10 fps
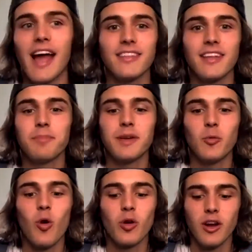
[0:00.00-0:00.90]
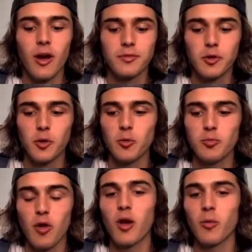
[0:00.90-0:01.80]
I ended up being woken up to
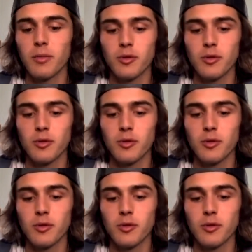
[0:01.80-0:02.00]
Broadway